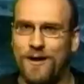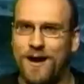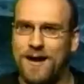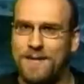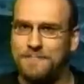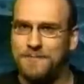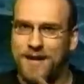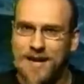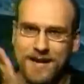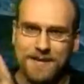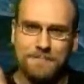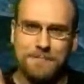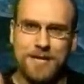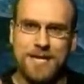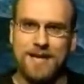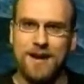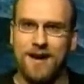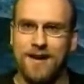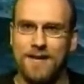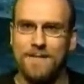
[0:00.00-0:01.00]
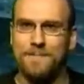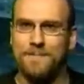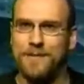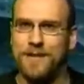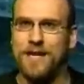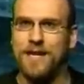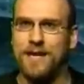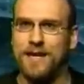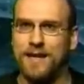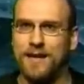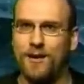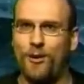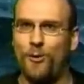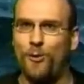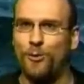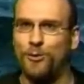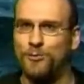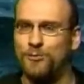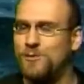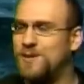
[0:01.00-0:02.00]
up and become the
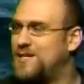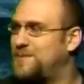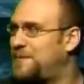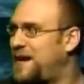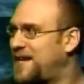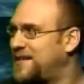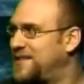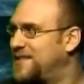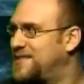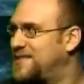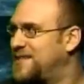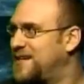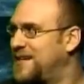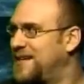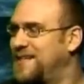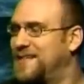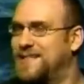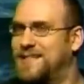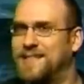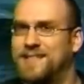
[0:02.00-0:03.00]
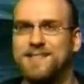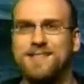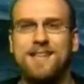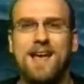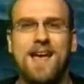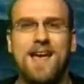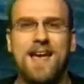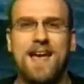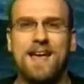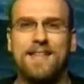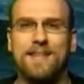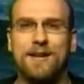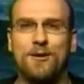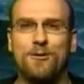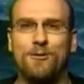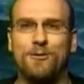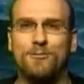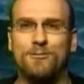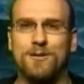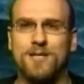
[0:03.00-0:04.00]
old respected scientists, and the
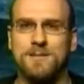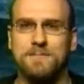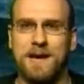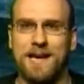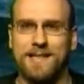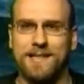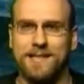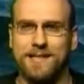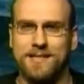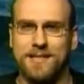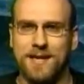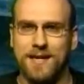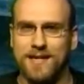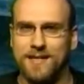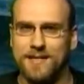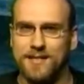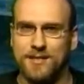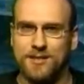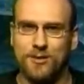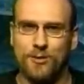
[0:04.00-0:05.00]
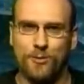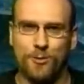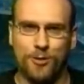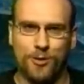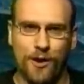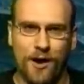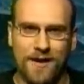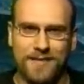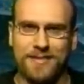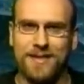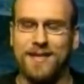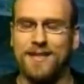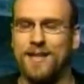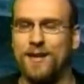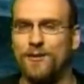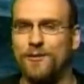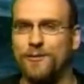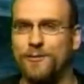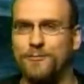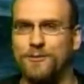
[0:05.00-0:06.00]
old respected scientists who thought that
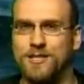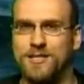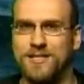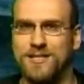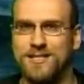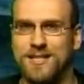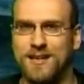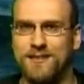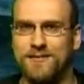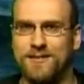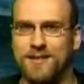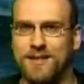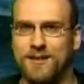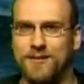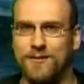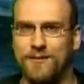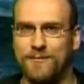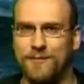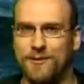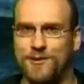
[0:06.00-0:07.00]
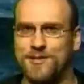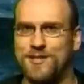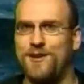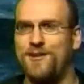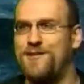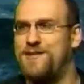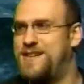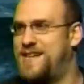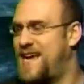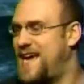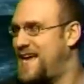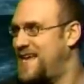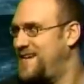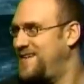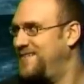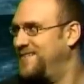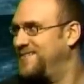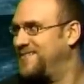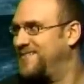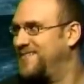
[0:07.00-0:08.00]
the Earth was the center of the universe are dead.
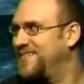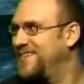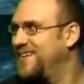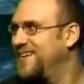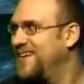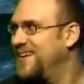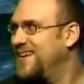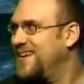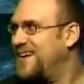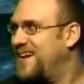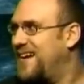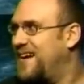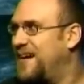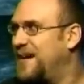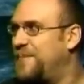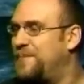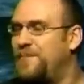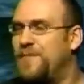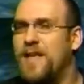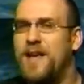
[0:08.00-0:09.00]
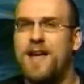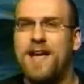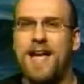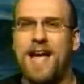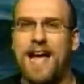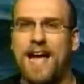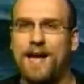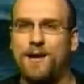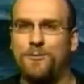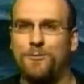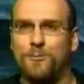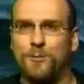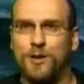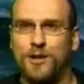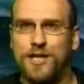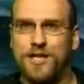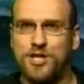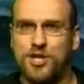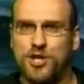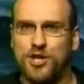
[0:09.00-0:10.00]
And
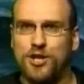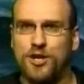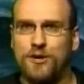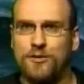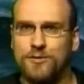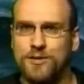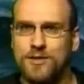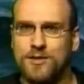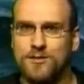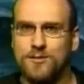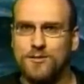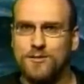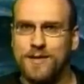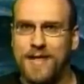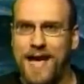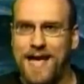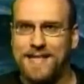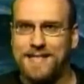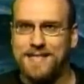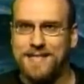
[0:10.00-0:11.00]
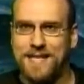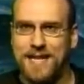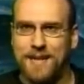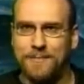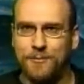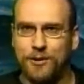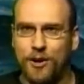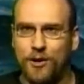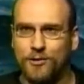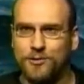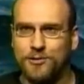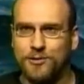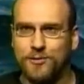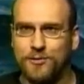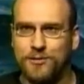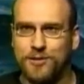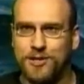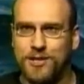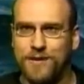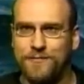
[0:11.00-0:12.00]
religion goes through that same
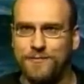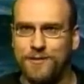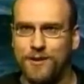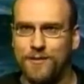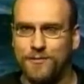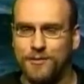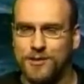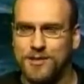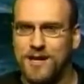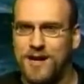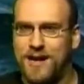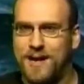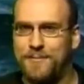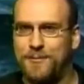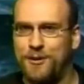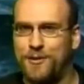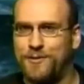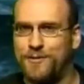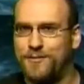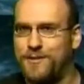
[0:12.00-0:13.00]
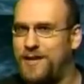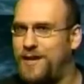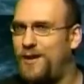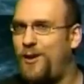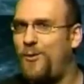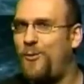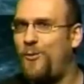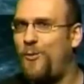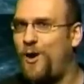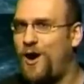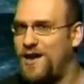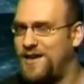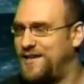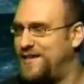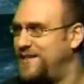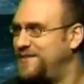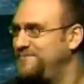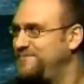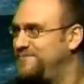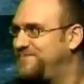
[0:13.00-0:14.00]
cultural shift over time, although they don't
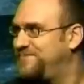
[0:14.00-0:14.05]
wanna.